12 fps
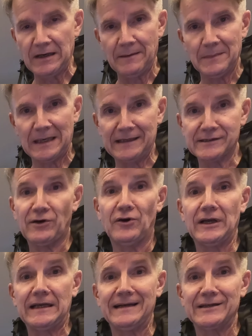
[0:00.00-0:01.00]
But in
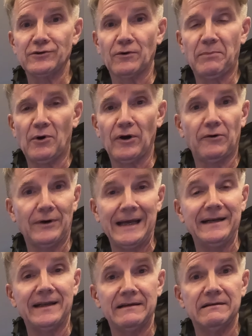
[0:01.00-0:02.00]
Sarek National Park or
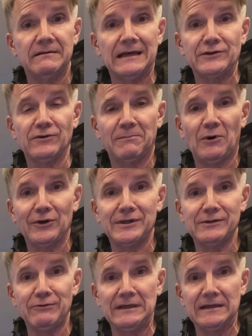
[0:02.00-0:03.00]
any national park in
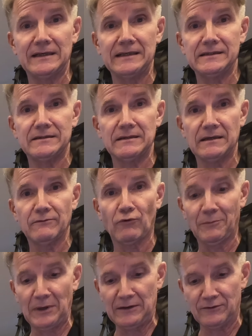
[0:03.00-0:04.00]
Sweden, it's
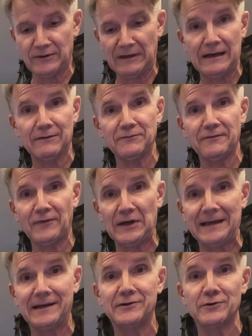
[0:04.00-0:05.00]
normally not allowed to fly
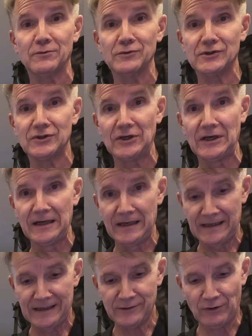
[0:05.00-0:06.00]
any drones.
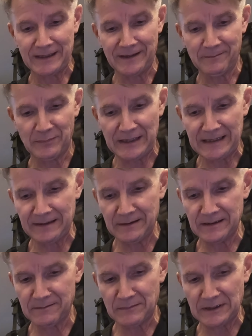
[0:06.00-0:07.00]
So I didn't bring
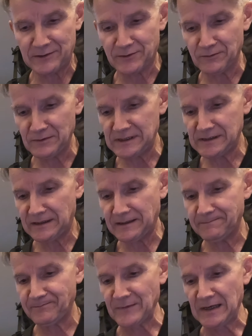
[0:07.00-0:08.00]
my drone this time.
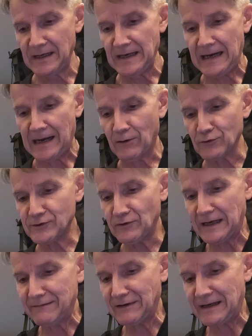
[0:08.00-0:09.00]
I also
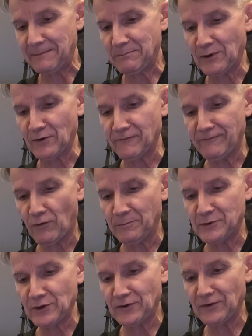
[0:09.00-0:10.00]
have a couple of
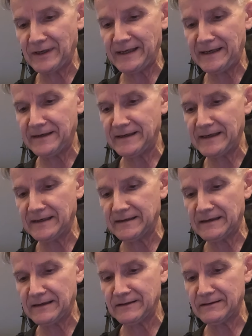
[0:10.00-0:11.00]
optical gear
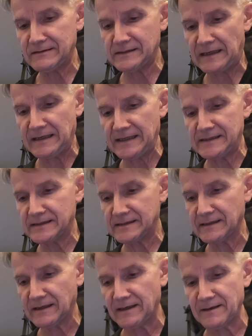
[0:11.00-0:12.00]
here, size
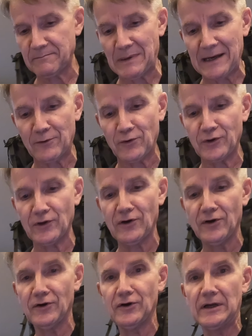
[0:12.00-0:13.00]

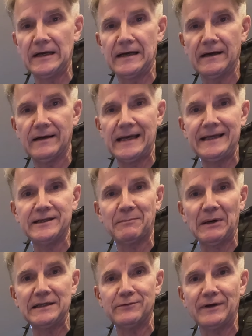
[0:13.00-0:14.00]
binocular
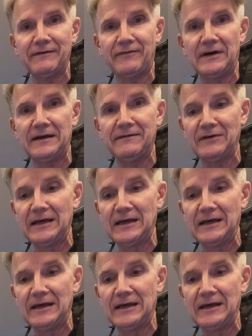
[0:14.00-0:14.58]
8x25.